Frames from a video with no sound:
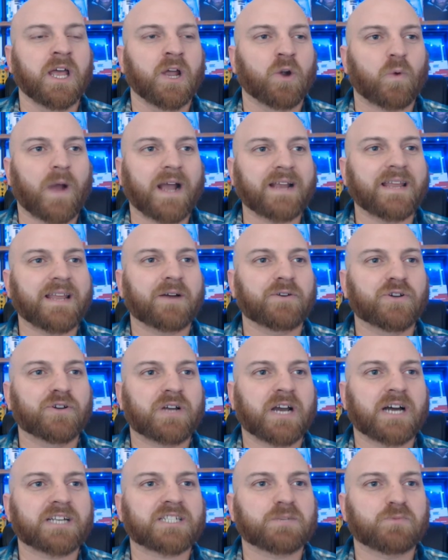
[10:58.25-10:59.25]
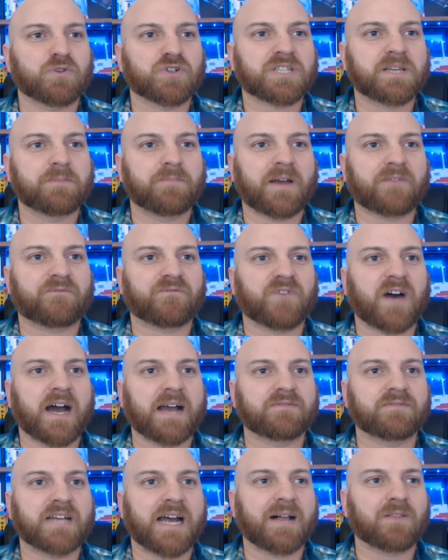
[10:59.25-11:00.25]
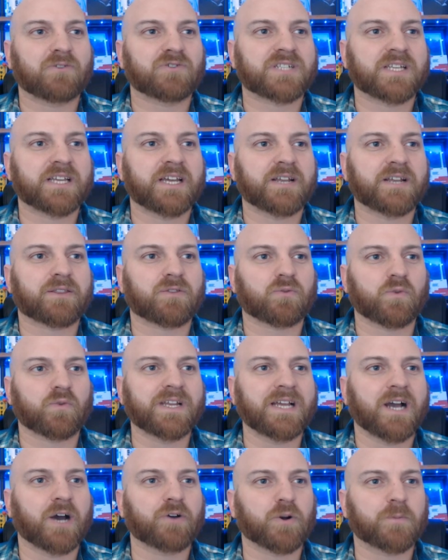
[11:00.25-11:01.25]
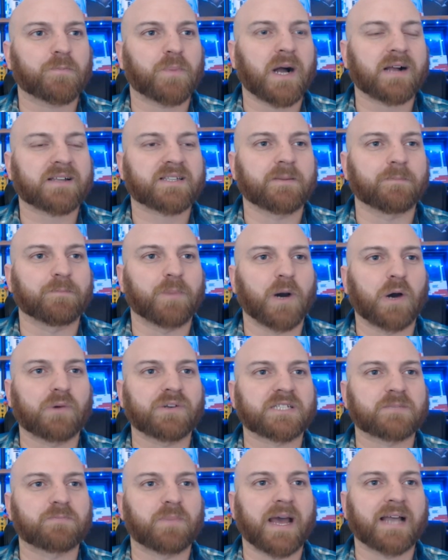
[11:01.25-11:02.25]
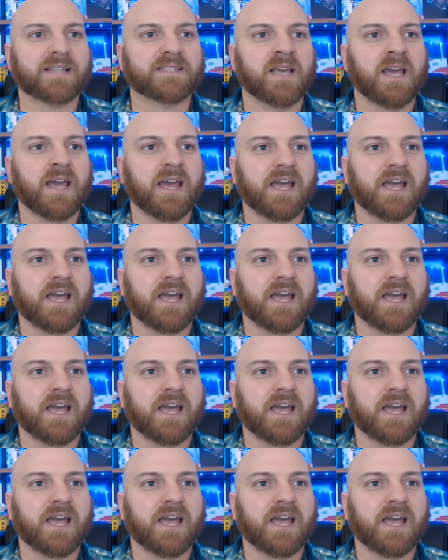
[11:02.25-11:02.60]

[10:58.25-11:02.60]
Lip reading: Right now, new customers can bet $5 and get $300 in bonus bets